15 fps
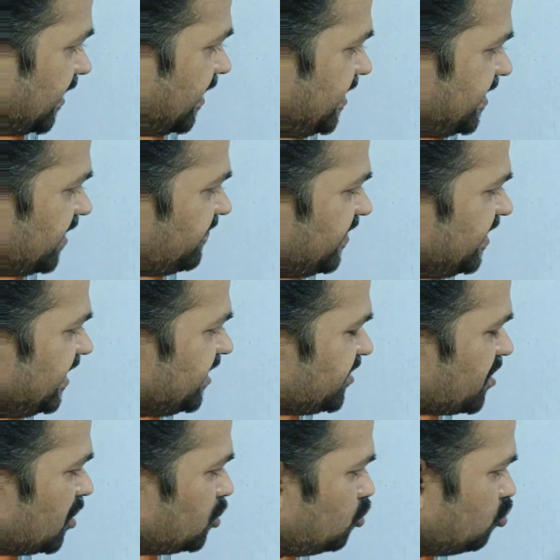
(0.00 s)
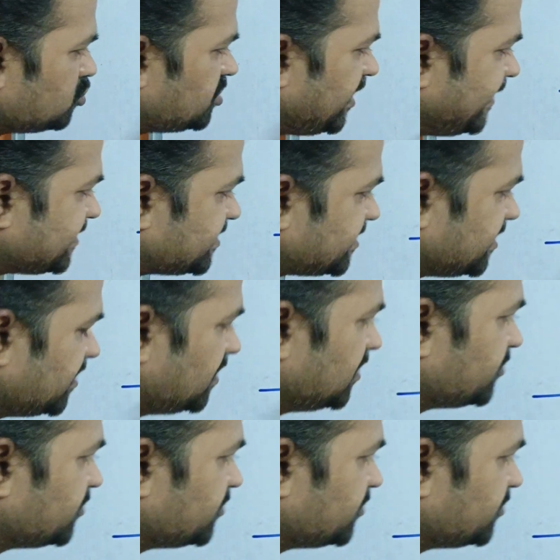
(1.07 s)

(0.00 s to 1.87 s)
Here, we need two states.